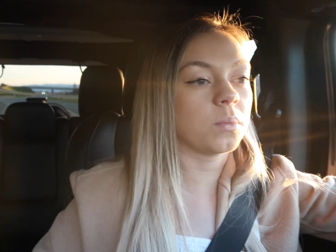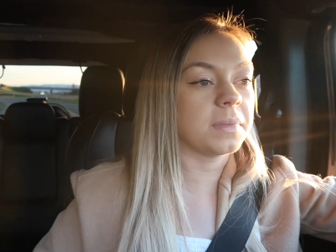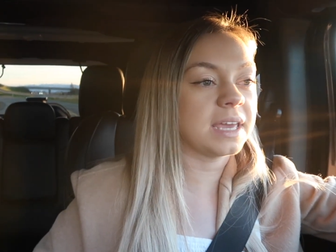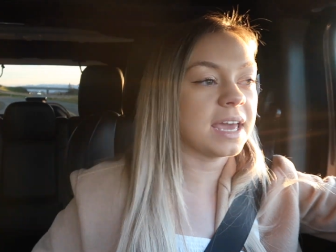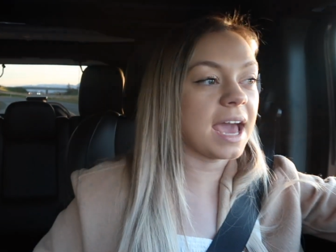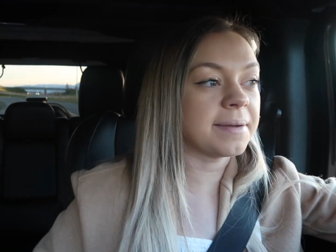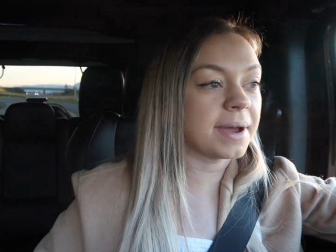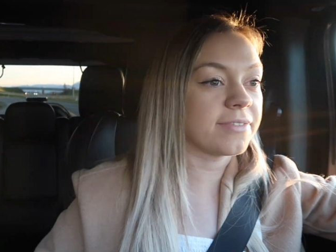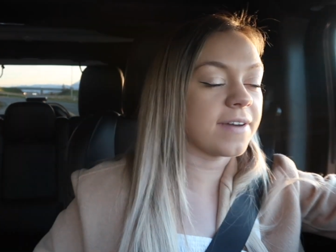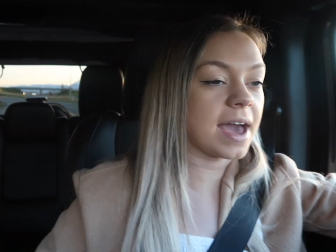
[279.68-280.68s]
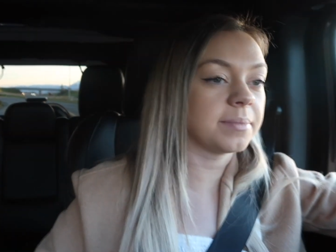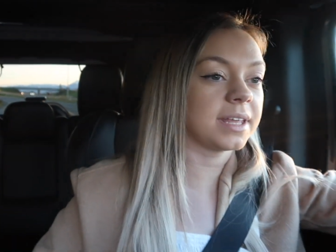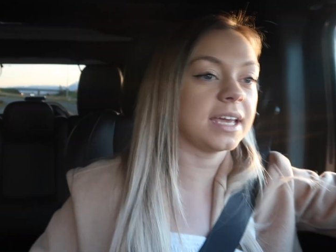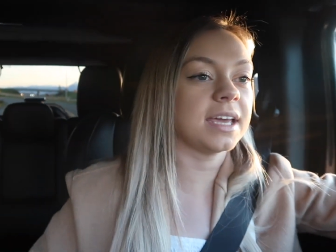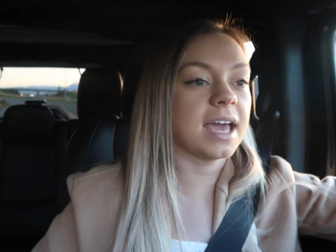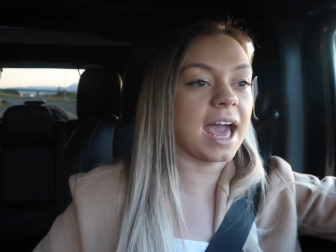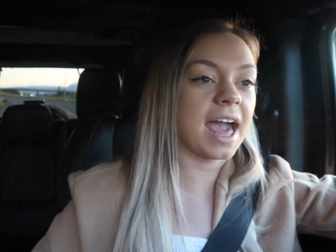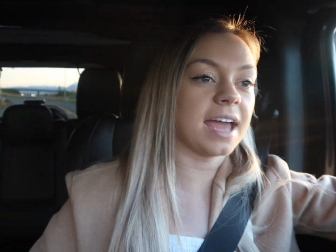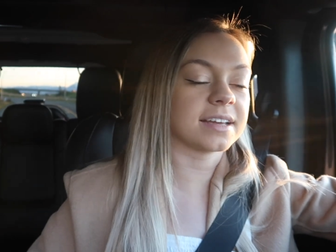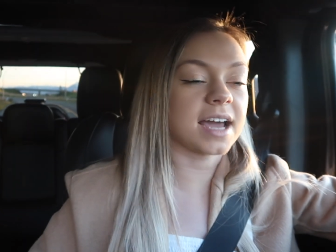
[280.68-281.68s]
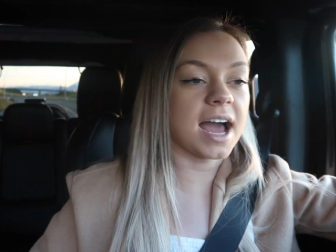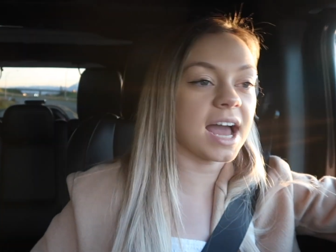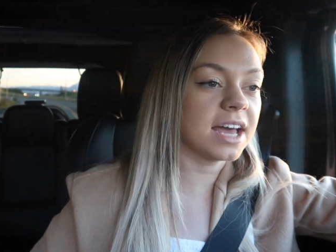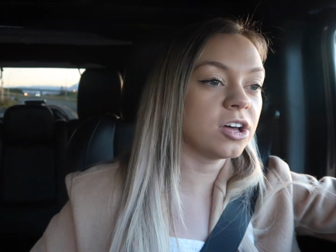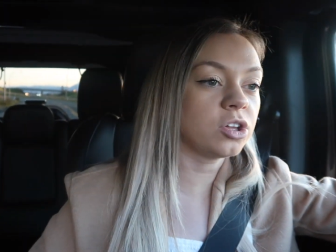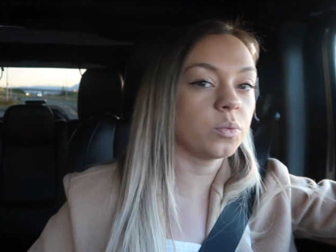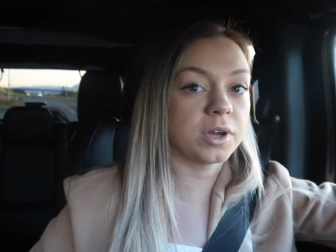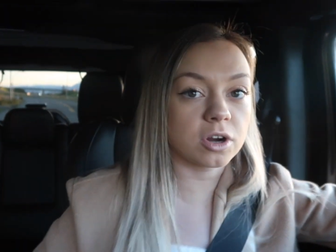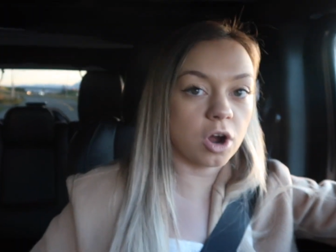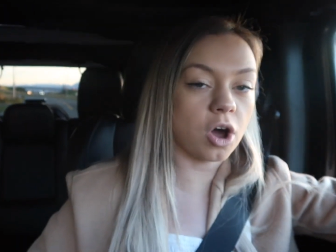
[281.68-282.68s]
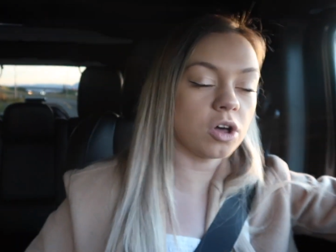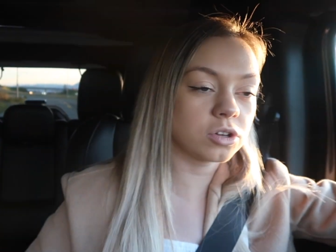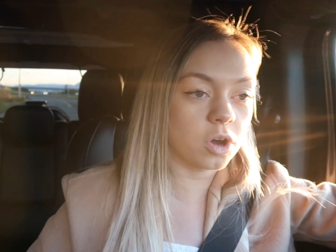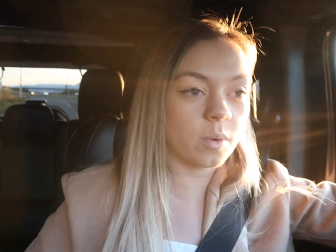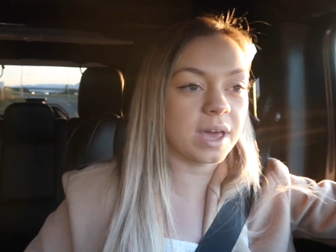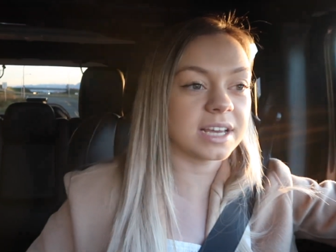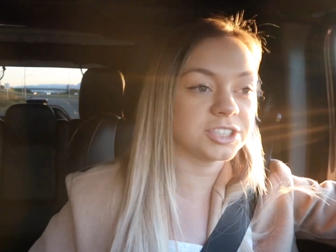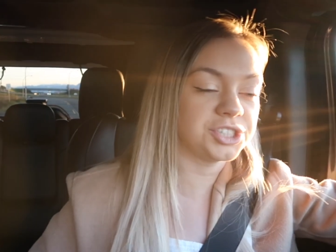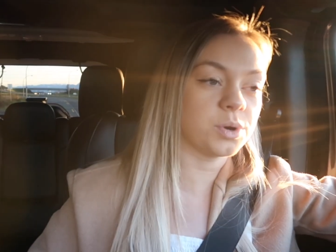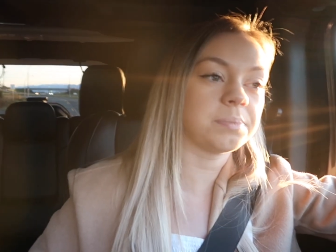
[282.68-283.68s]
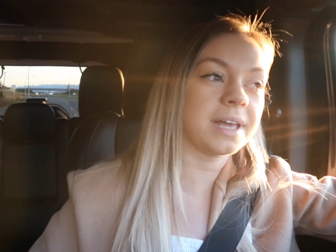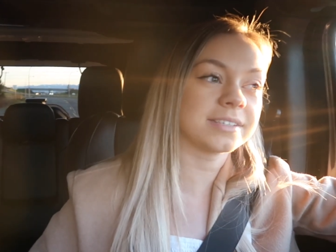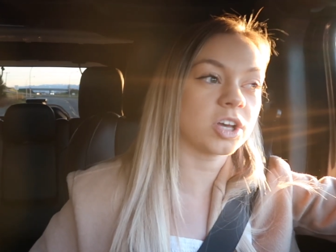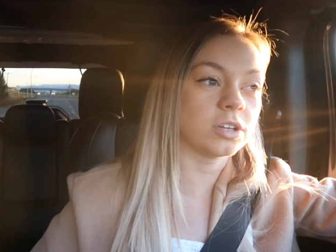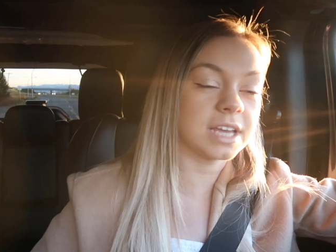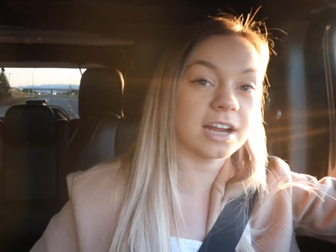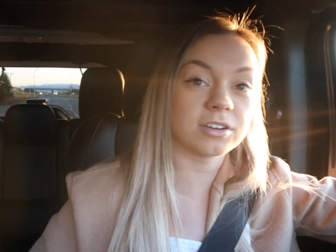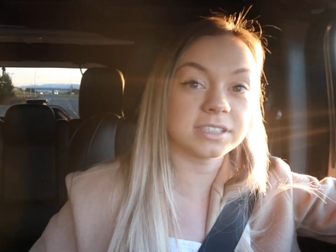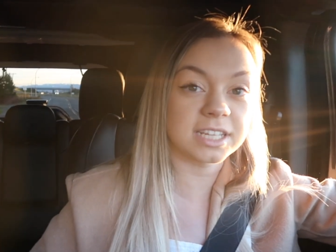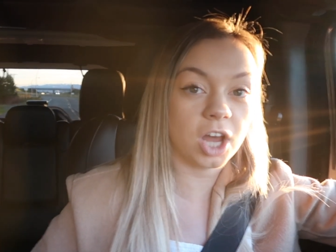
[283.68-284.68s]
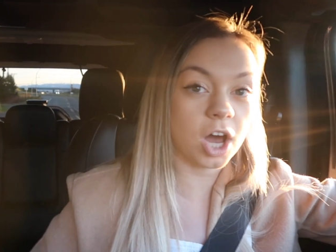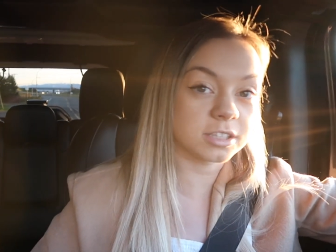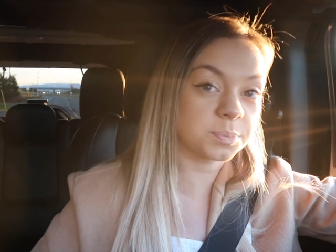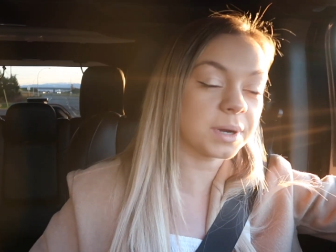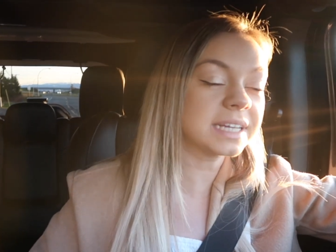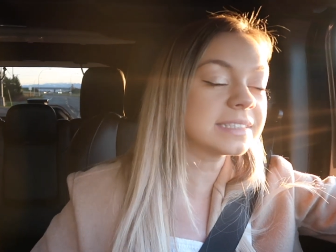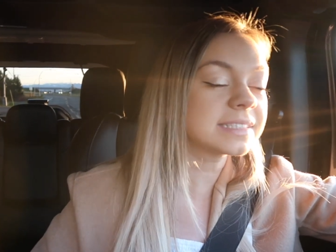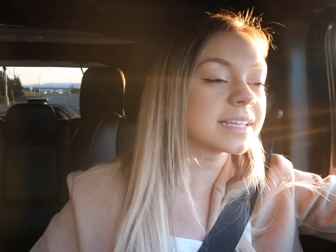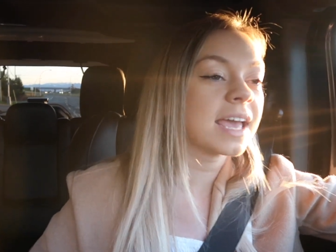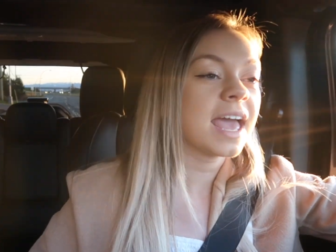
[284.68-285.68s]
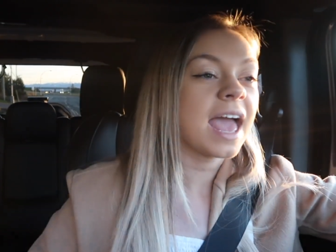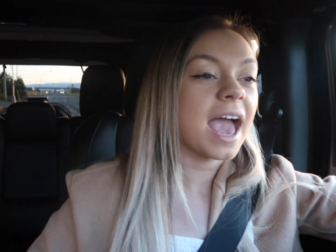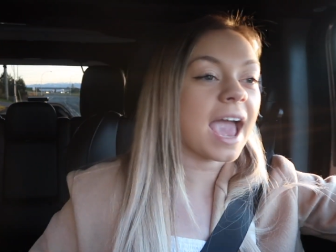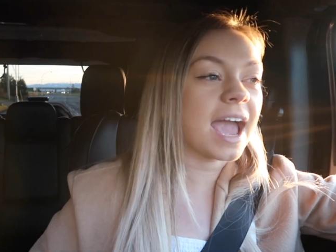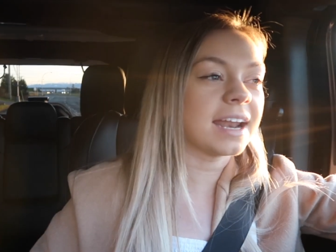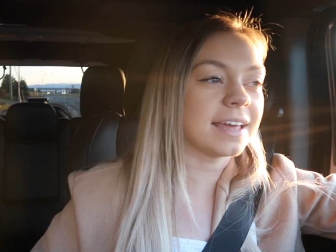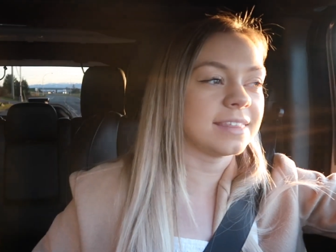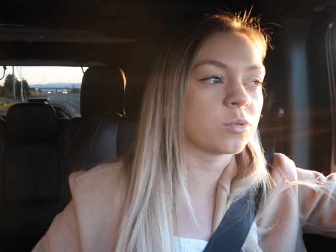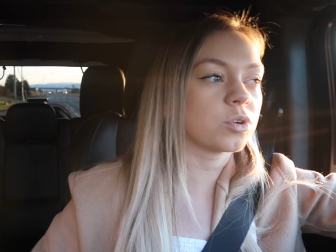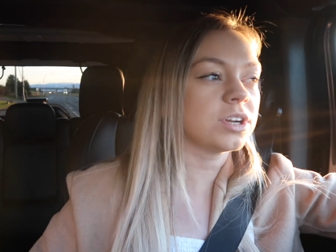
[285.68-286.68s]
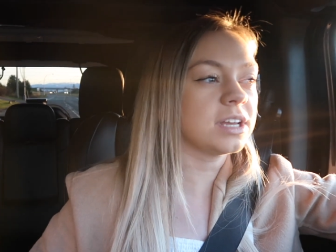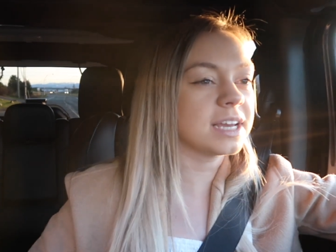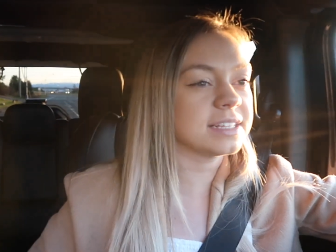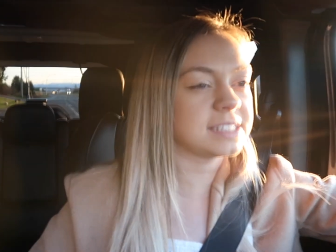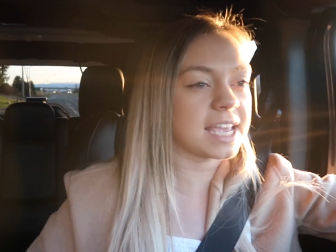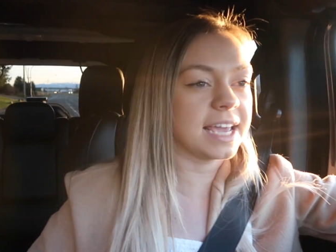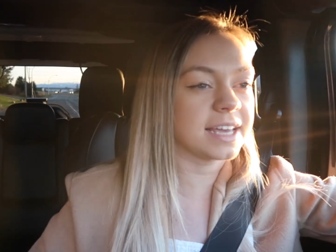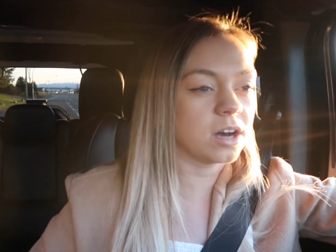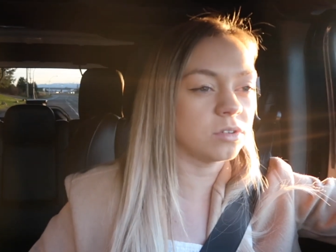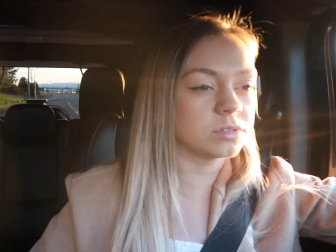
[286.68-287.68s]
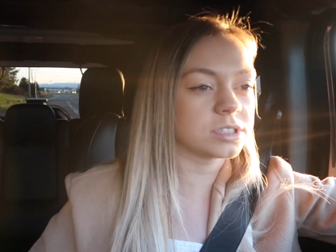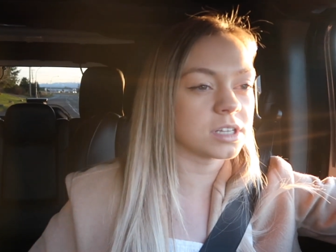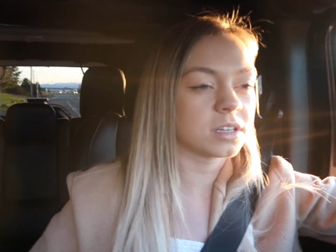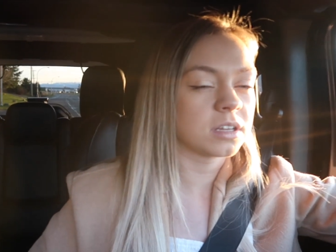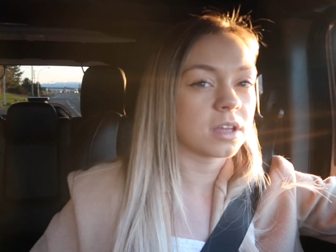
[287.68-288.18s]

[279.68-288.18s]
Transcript: me and my family and Kyle, we are all going to a place called Harrison Hot Springs. And I think we're gonna get takeout